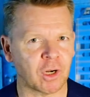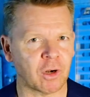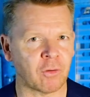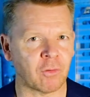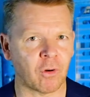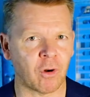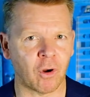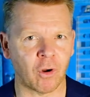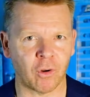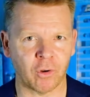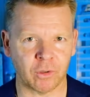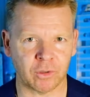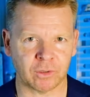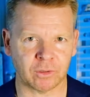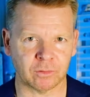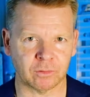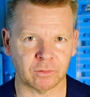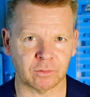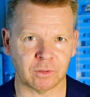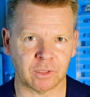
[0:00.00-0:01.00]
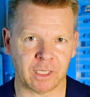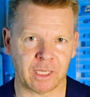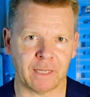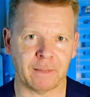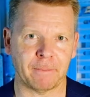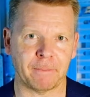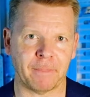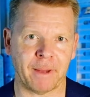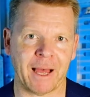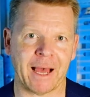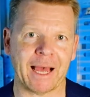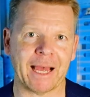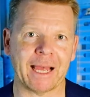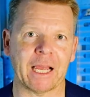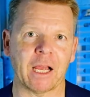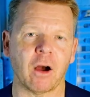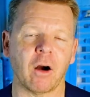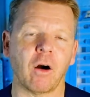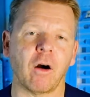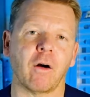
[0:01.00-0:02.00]
and rehearsal can
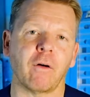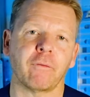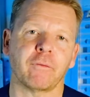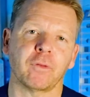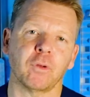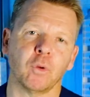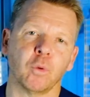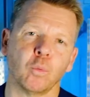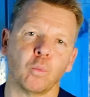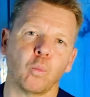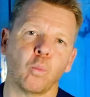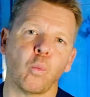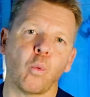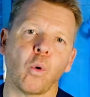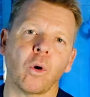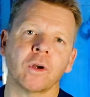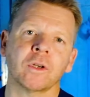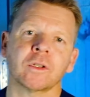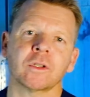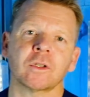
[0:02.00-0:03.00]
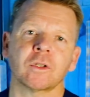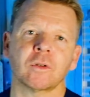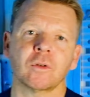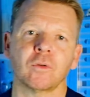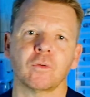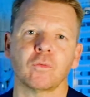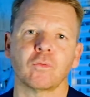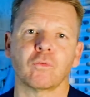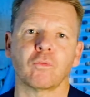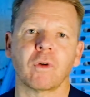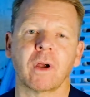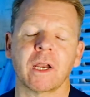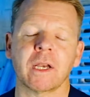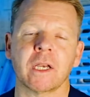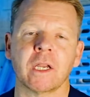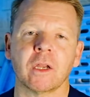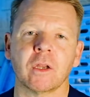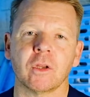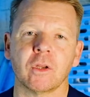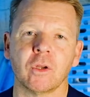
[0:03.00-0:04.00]
pay off. You want to
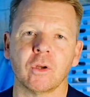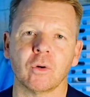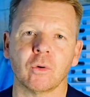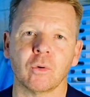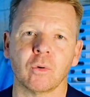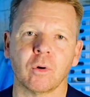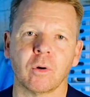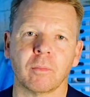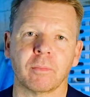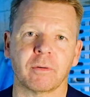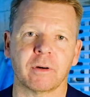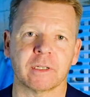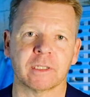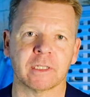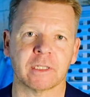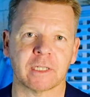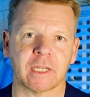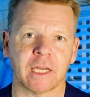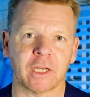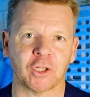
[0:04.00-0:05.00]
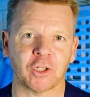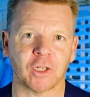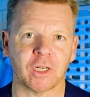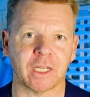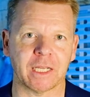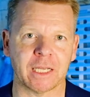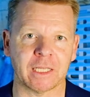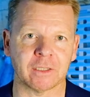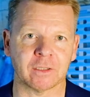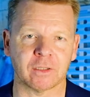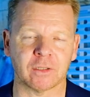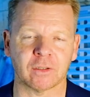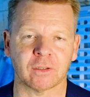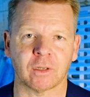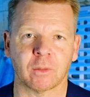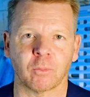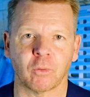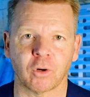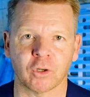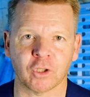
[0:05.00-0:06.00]
run your presentation against a
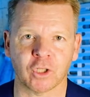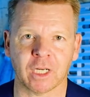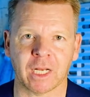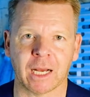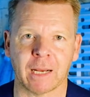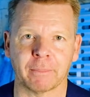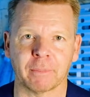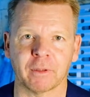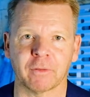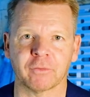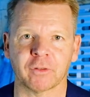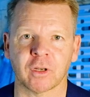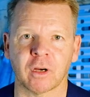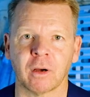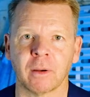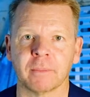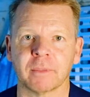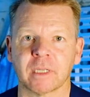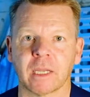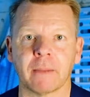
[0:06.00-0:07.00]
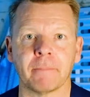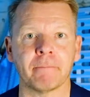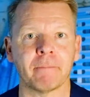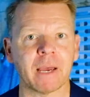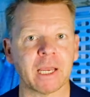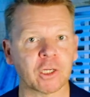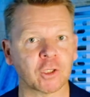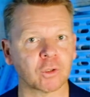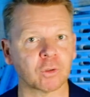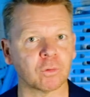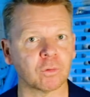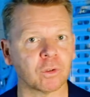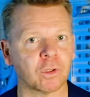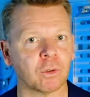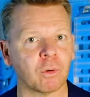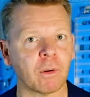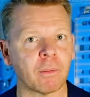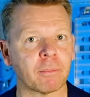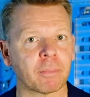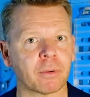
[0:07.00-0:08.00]
stopwatch a couple of times and make sure
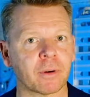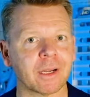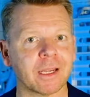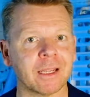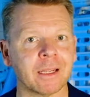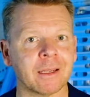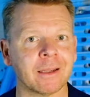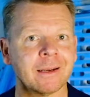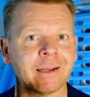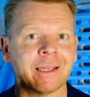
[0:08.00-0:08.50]
you are bringing it